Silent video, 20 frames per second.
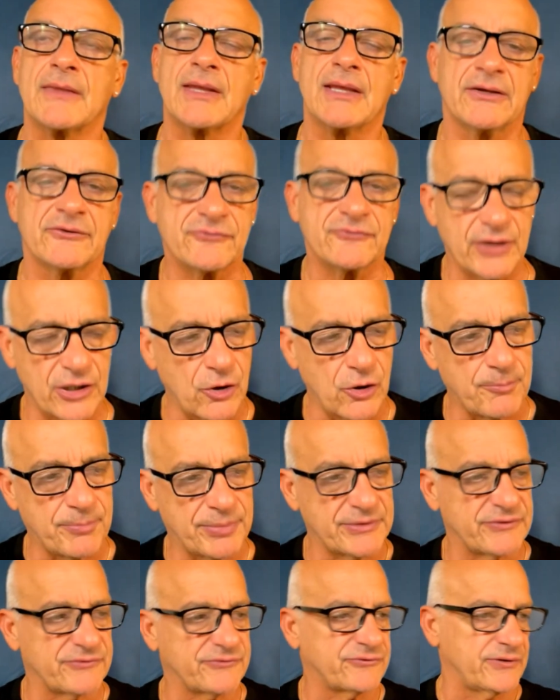So I
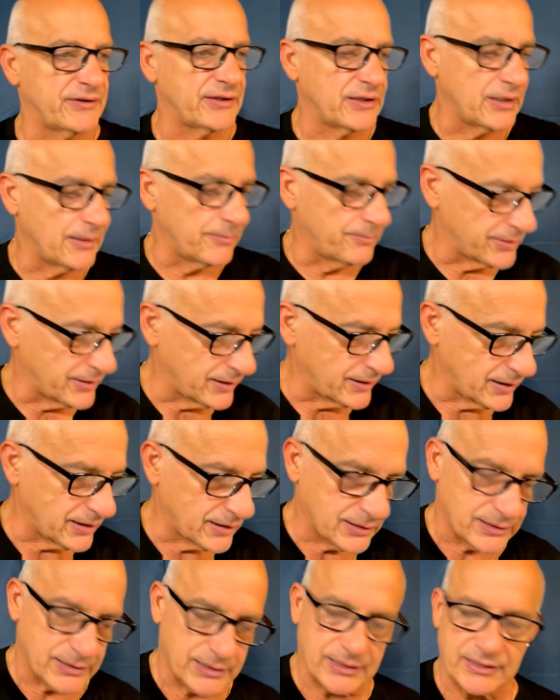opened this thing up,
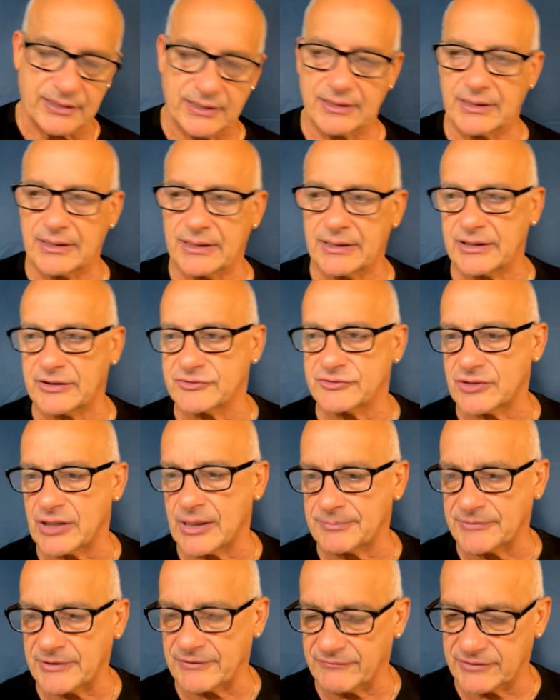and I
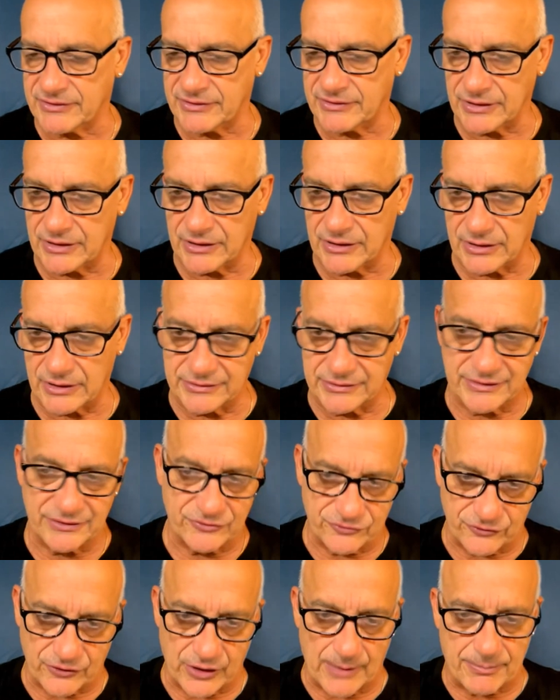dropped everything. I
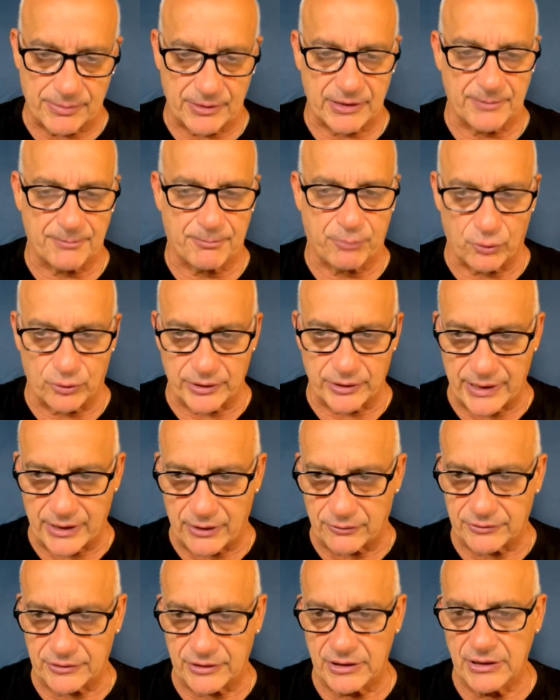didn't drop it. I poured
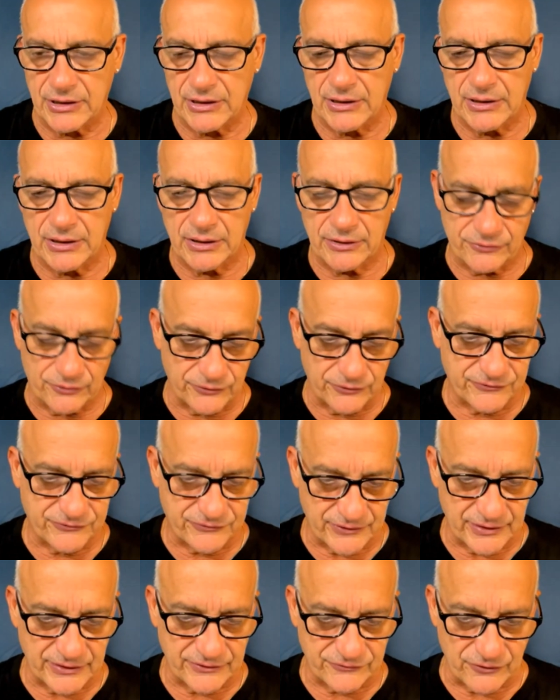out those
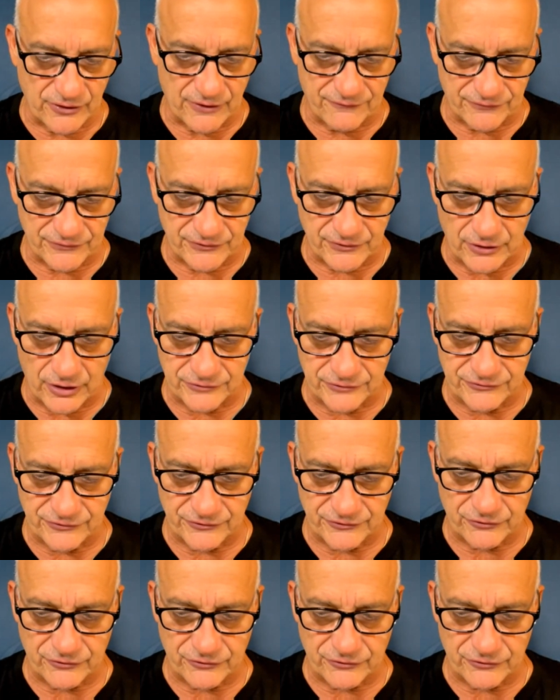things off of the, onto the